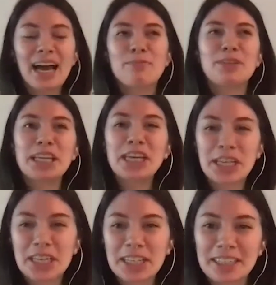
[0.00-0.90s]
I'm feeling
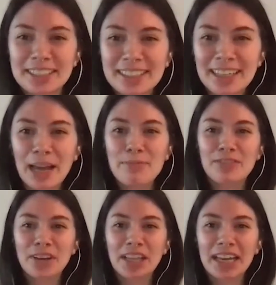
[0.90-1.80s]
good. I'm
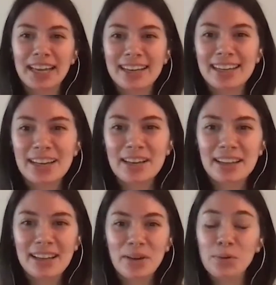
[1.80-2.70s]
feeling
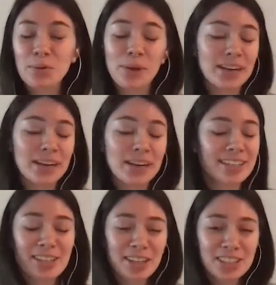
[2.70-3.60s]
ready to
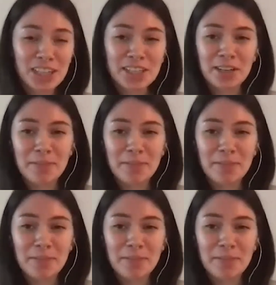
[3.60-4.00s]
talk gender.